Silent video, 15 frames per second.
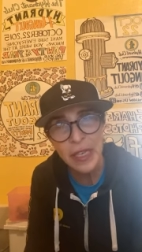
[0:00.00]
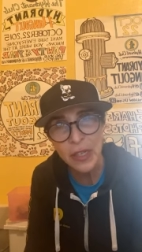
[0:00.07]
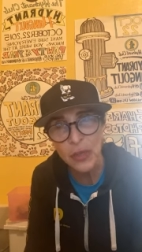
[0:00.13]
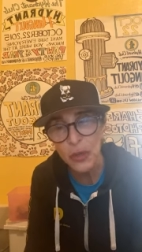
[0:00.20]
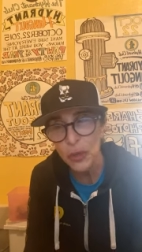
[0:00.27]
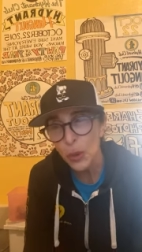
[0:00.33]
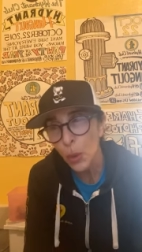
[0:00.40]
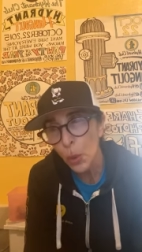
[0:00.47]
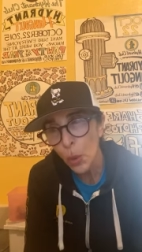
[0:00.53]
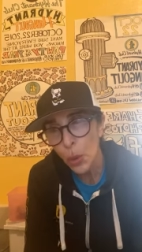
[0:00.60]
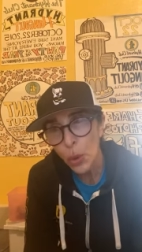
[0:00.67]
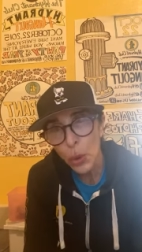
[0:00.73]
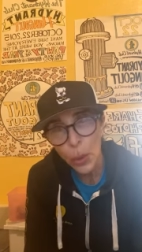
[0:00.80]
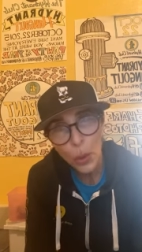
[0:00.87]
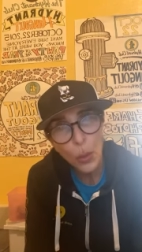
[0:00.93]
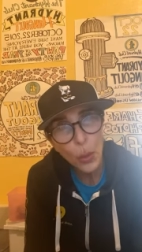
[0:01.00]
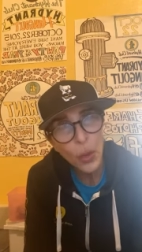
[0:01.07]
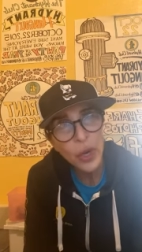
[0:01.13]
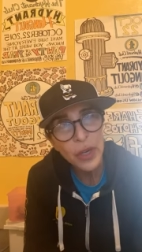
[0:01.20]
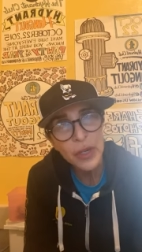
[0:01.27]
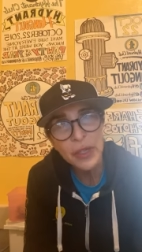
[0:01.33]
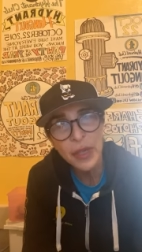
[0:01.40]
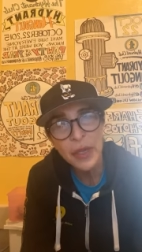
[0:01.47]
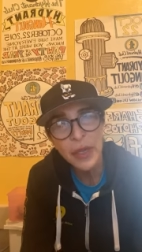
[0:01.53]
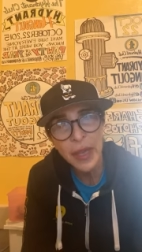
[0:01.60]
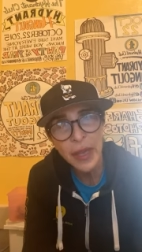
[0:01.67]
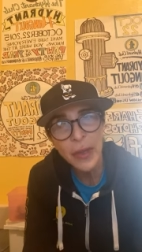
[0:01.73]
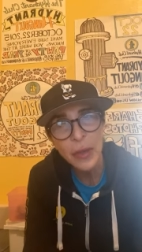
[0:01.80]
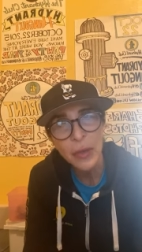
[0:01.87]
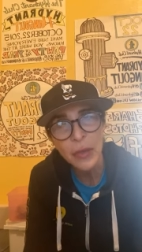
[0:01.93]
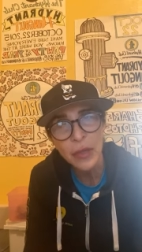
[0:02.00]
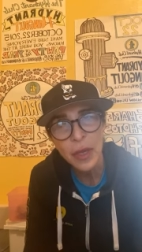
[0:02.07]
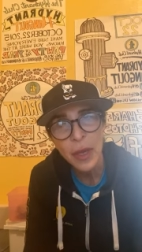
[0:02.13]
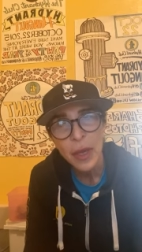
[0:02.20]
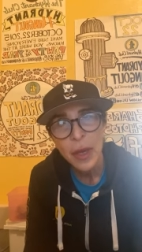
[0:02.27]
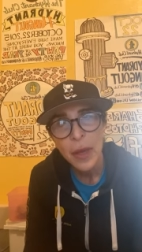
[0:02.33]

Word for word: injured or worse, killed